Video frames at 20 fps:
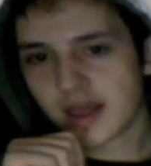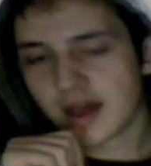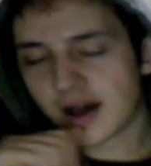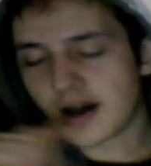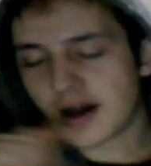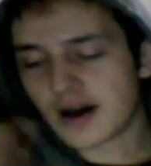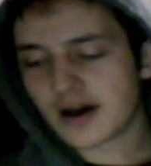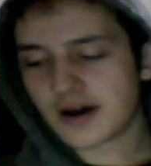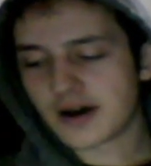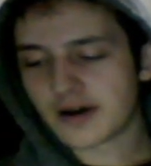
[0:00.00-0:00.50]

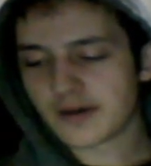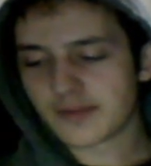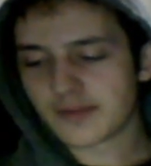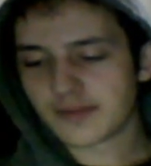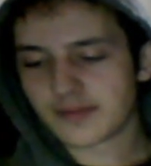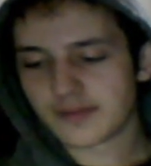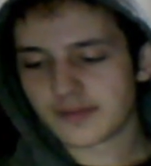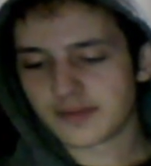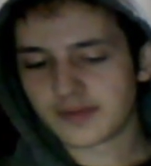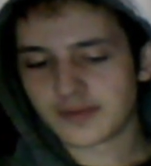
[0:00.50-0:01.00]

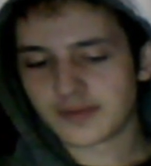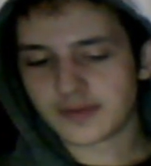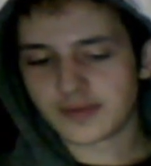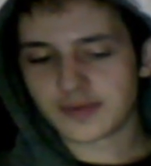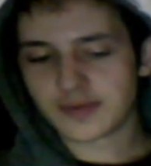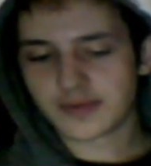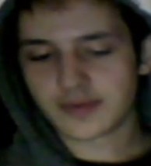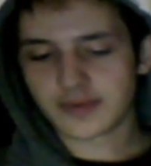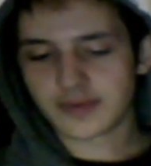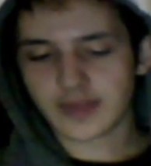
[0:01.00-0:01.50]

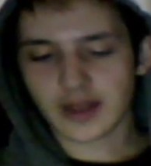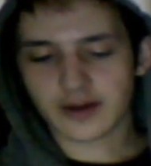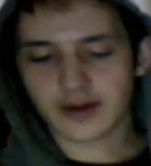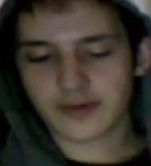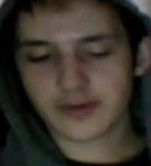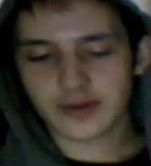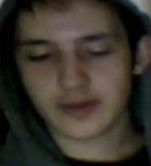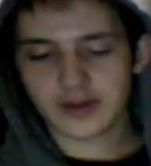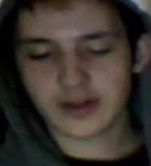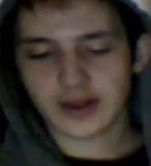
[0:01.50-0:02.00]
They
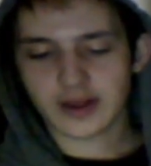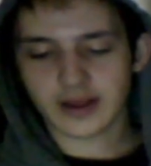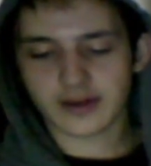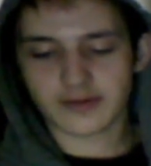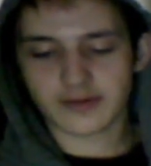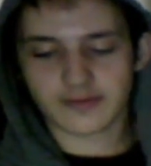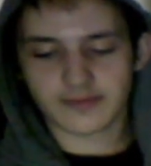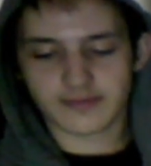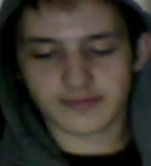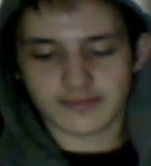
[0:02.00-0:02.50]
don't really like.
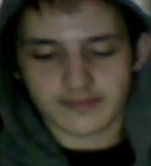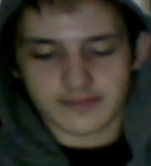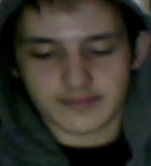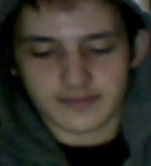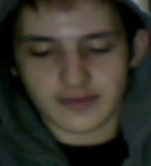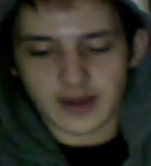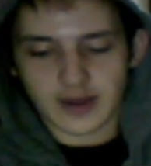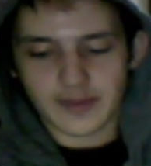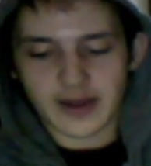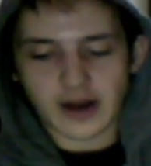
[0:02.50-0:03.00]

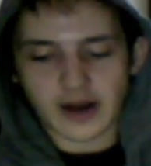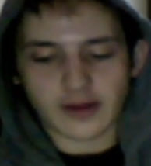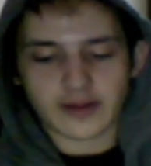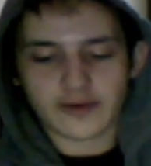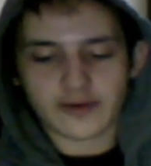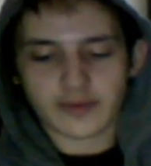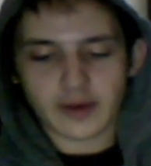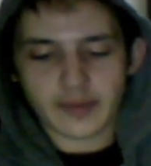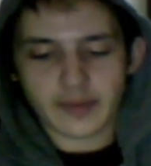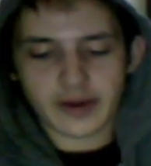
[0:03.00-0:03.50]
I mean, I don't
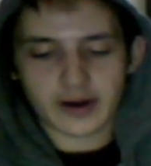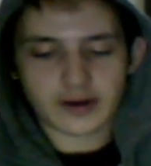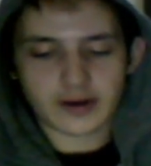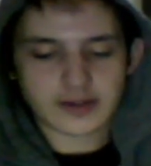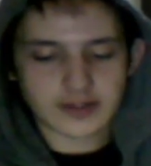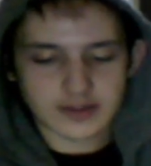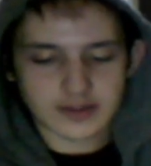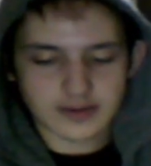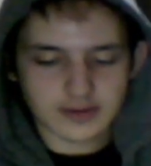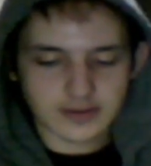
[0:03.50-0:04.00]
live with my
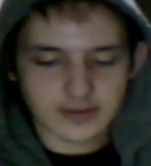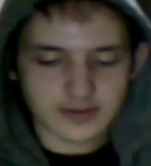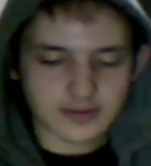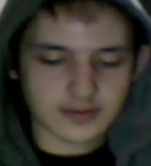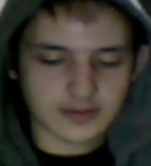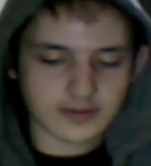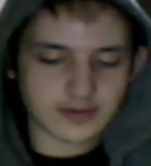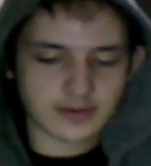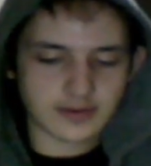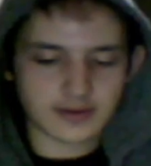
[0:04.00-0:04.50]
parents.
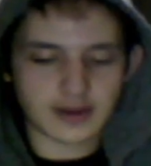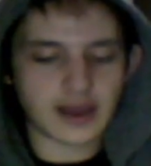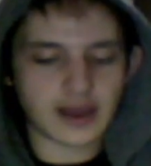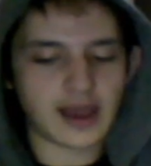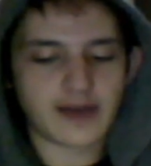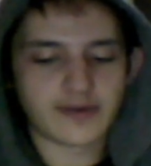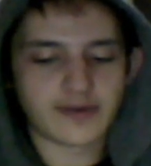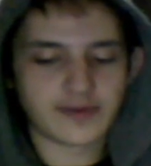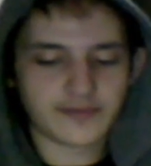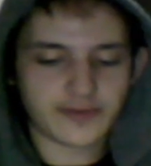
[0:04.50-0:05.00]
I
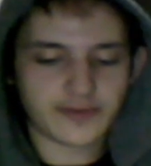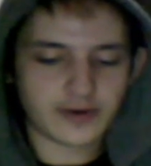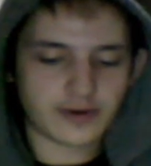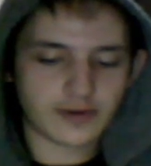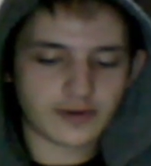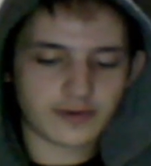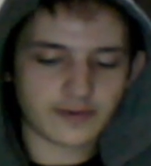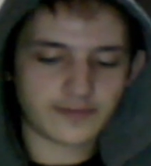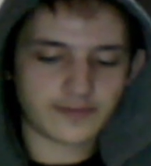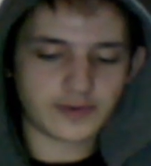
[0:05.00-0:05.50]
haven't
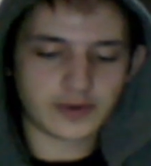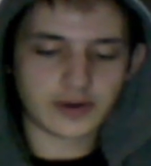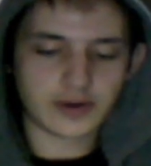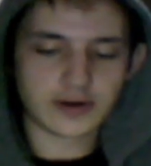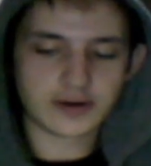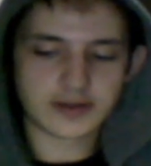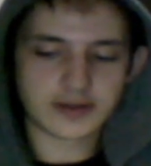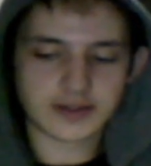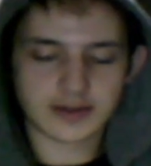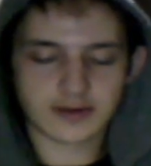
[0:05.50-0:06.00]
for a few
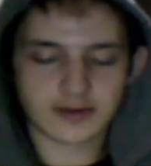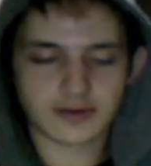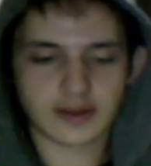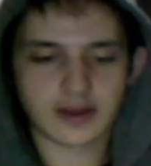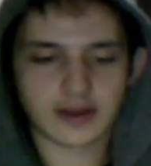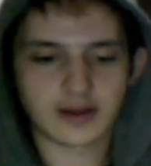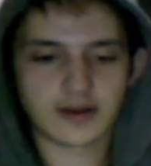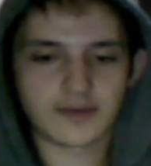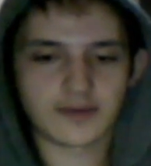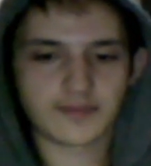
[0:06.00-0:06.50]
years, so
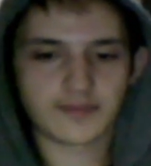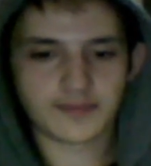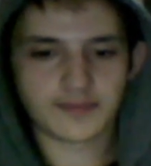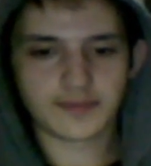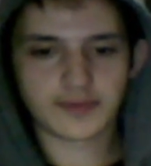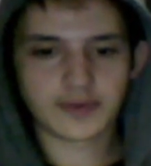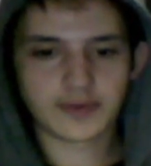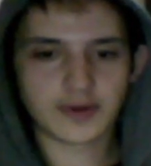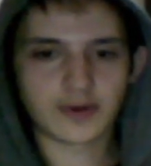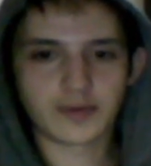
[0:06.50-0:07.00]
they
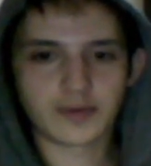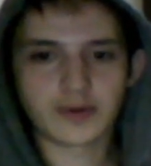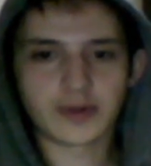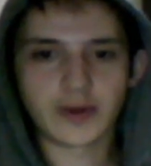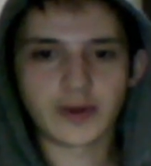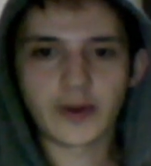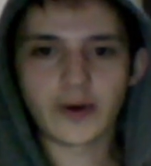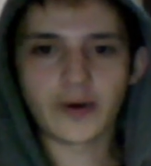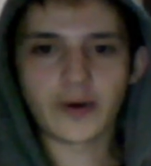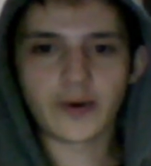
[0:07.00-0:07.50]
don't
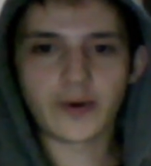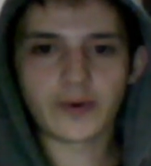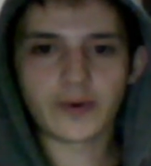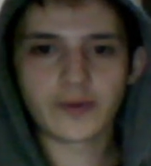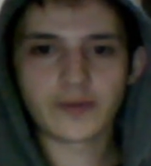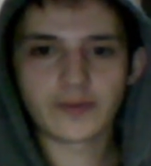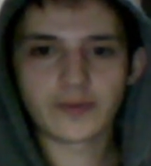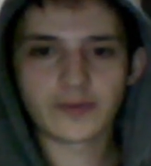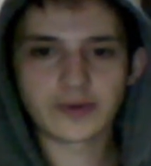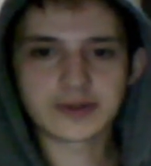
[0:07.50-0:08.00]
really know
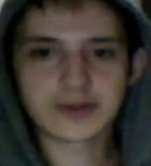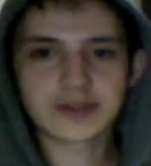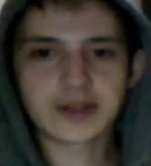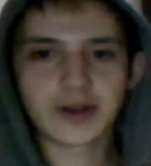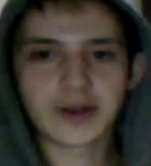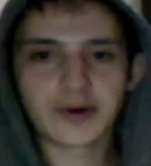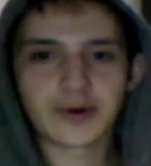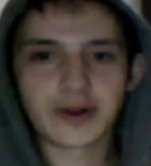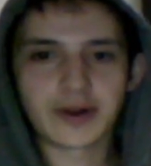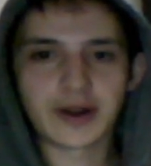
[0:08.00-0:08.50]
what's
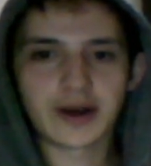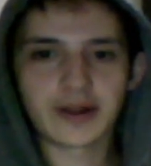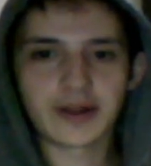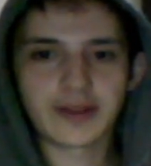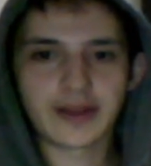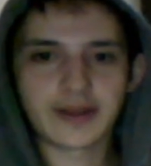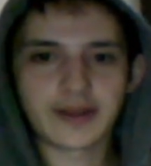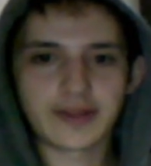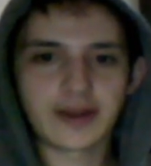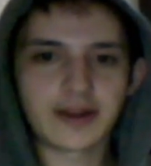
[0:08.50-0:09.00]
going
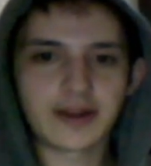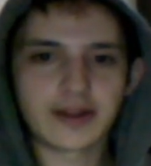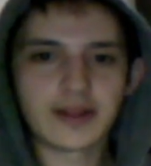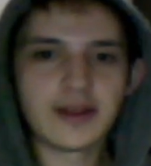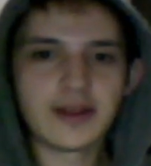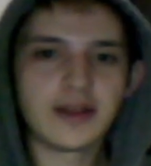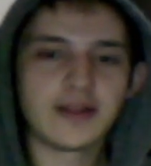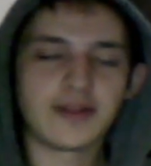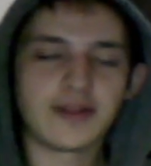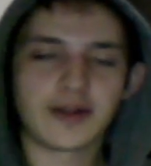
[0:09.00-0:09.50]
on. Like they
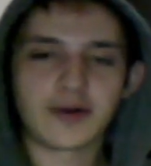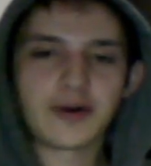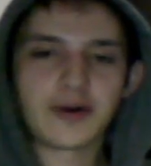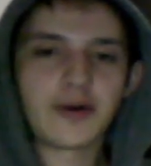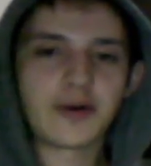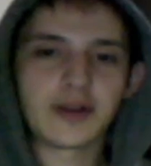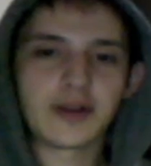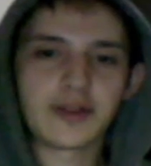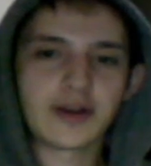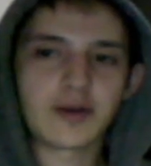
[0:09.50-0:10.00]
don't
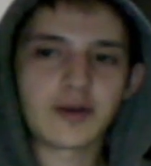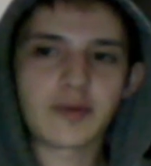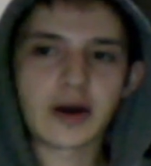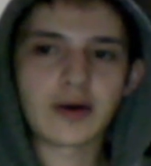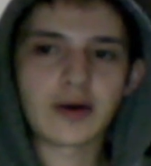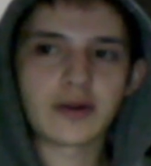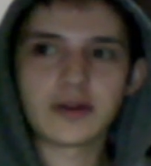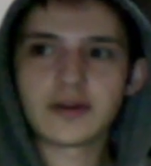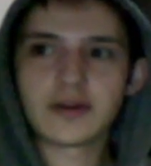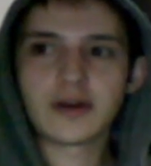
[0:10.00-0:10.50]
know anything
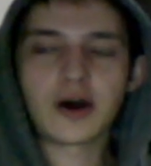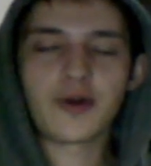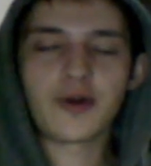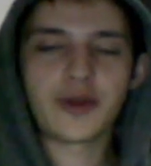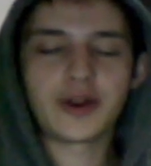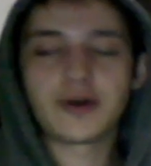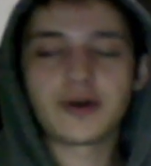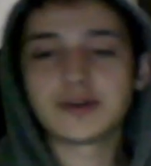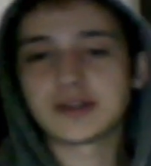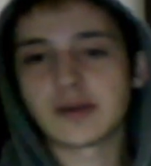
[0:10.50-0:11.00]
about it. All
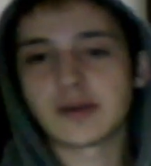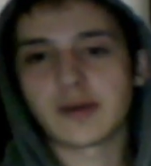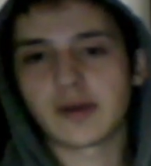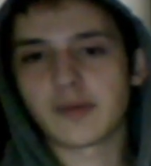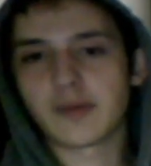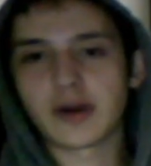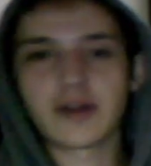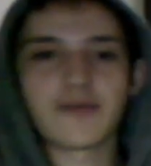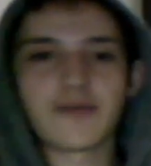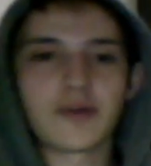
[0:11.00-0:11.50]
they know is I
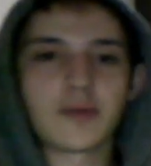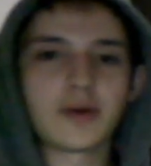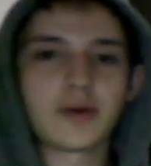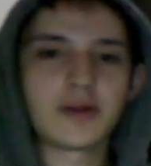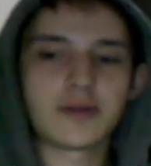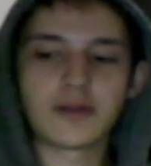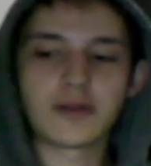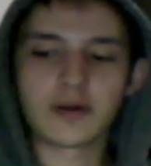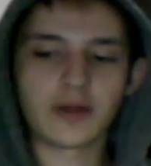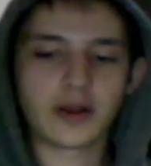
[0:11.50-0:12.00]
make money from it,
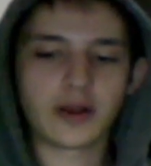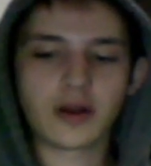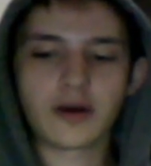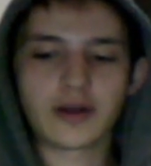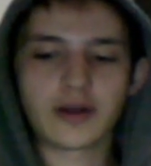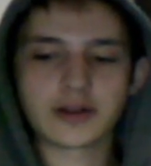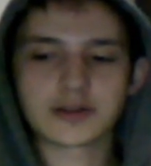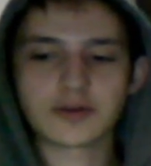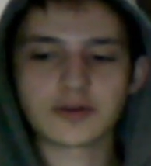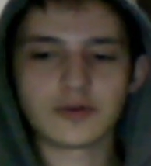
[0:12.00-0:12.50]
and they're like, "Oh,
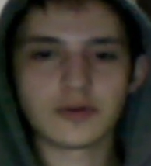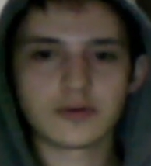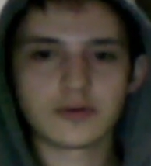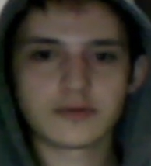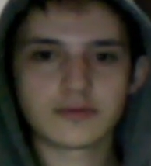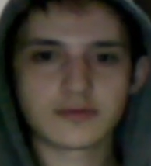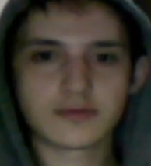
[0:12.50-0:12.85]
that's cool."